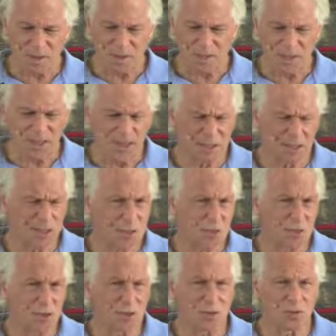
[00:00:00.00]
I said,
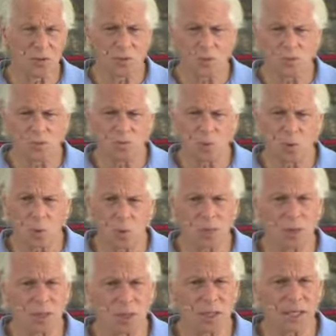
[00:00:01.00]
you know, were you
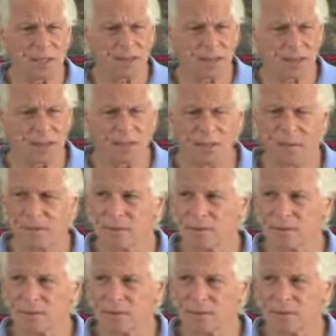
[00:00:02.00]
born like that?